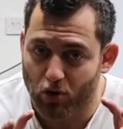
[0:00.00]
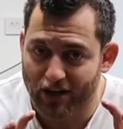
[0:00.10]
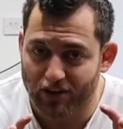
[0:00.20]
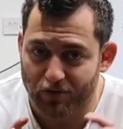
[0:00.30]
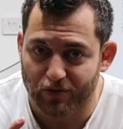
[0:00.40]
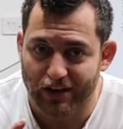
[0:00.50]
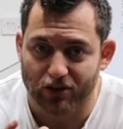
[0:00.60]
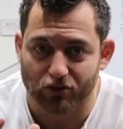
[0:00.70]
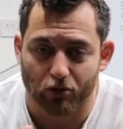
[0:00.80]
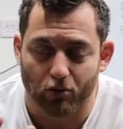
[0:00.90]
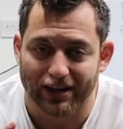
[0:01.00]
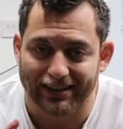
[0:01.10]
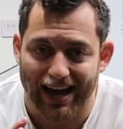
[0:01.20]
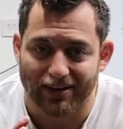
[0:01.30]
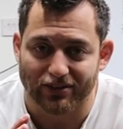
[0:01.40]
working the fingers all the way
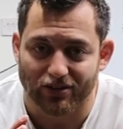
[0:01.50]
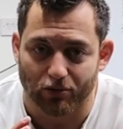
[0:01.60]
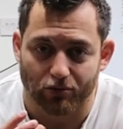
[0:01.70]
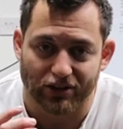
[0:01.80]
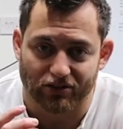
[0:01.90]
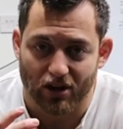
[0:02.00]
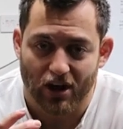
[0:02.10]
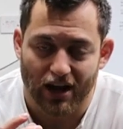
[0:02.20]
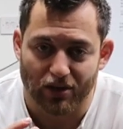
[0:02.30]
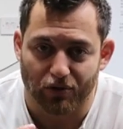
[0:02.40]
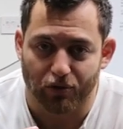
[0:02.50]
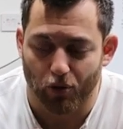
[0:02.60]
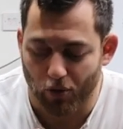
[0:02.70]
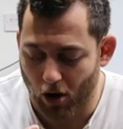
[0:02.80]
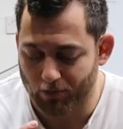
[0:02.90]
down into the wrists and the
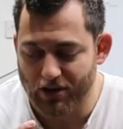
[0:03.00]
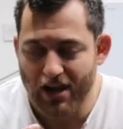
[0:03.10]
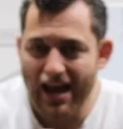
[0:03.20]
forearms.